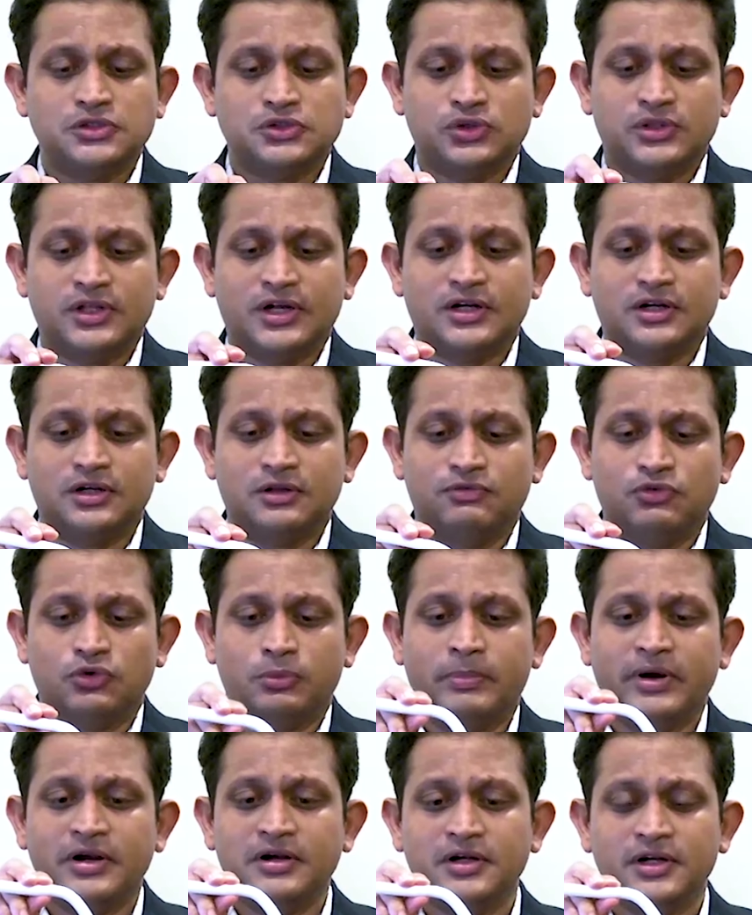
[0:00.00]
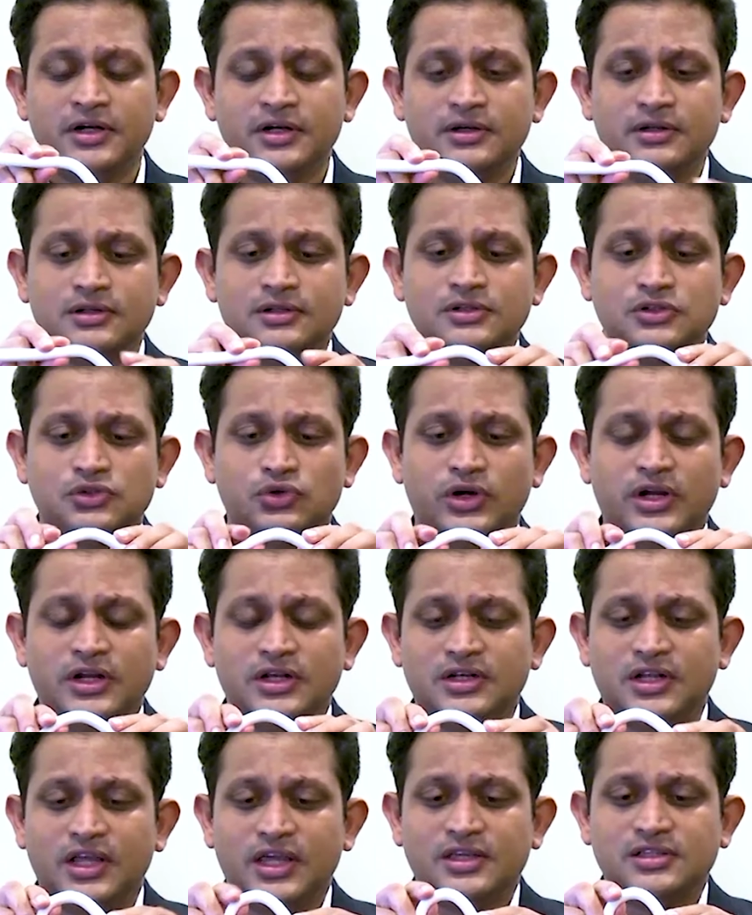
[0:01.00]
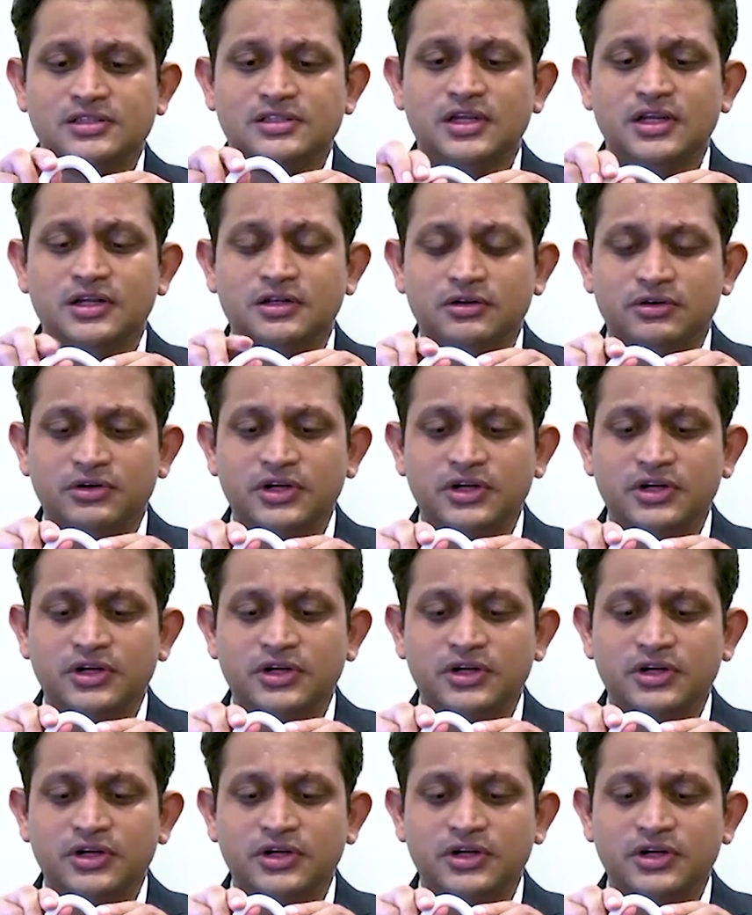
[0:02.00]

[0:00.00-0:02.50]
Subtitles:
so that if you bend it, so it